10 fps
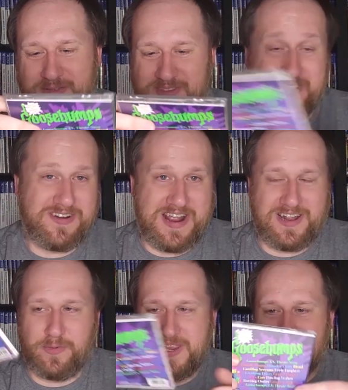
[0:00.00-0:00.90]
It was in their
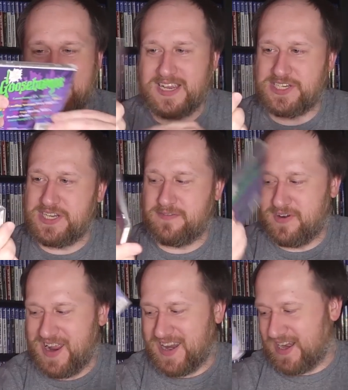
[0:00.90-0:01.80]
Halloween section
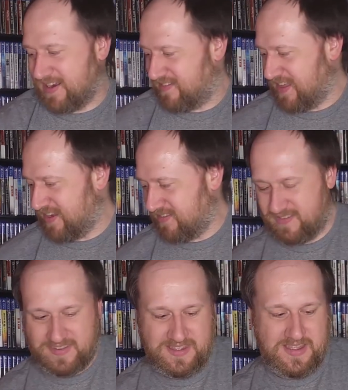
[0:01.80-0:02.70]
for 99
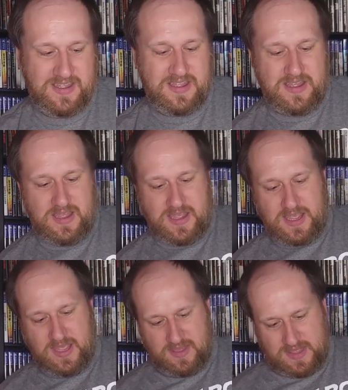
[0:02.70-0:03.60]
cents.
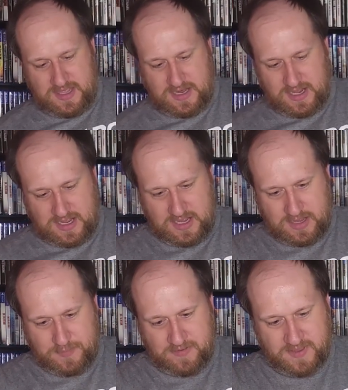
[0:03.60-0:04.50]
And then
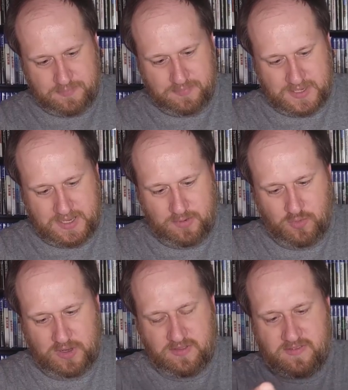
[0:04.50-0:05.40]
I stopped by
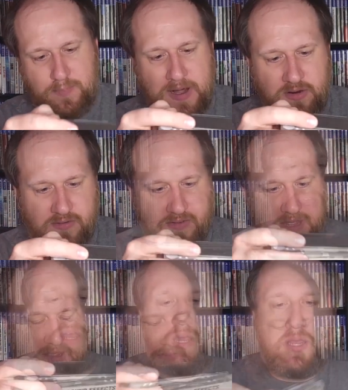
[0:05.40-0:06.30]
one of the Sparrow's
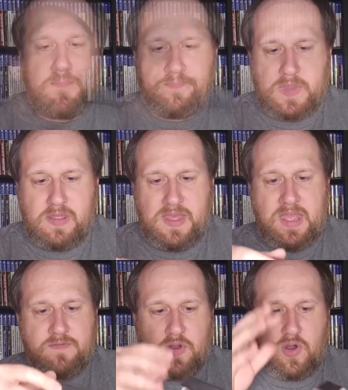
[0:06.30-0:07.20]
Nests. They
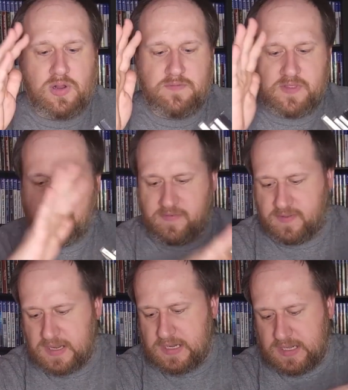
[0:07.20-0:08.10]
have all of their
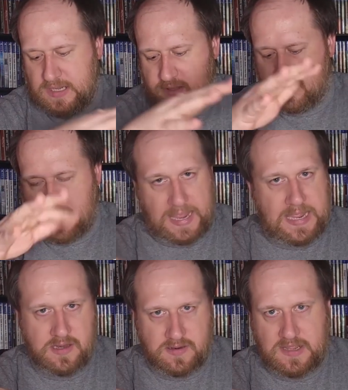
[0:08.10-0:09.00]
CDs
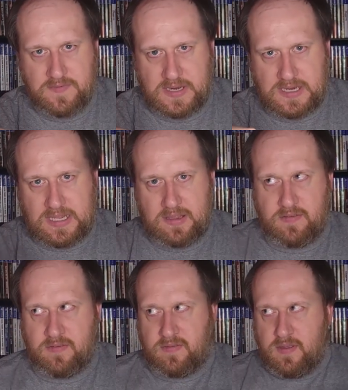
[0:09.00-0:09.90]
and
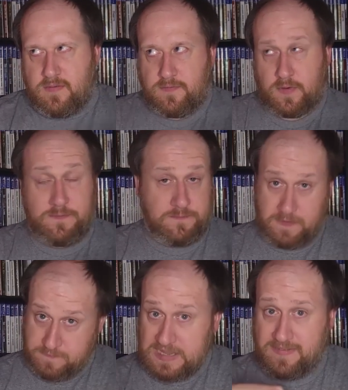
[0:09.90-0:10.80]
DVDs for
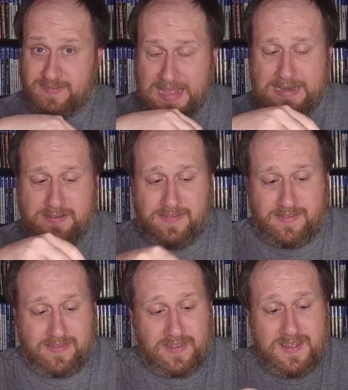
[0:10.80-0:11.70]
50 cents.